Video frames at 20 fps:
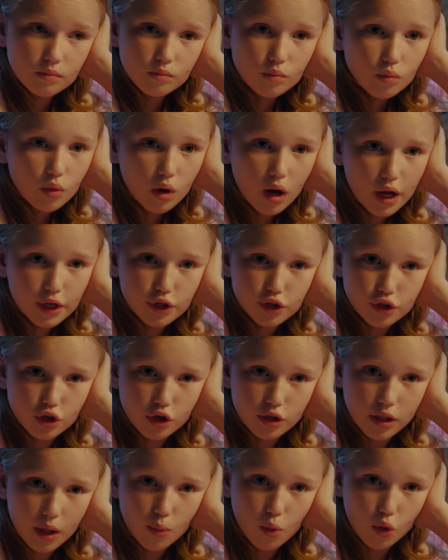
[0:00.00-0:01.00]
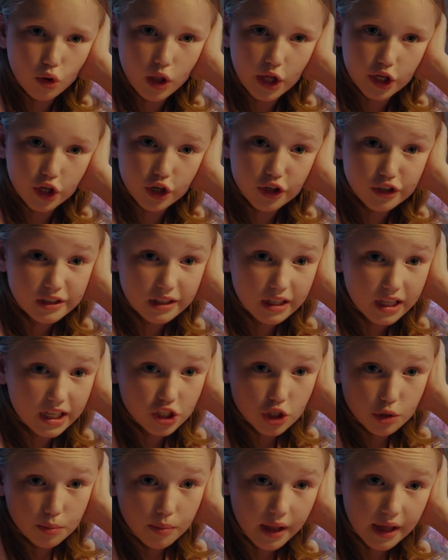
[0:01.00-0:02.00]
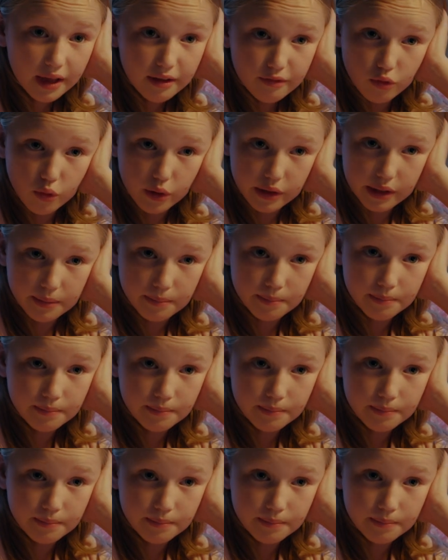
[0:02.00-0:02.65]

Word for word: Well, how do you know they won't like yours unless you play it for them?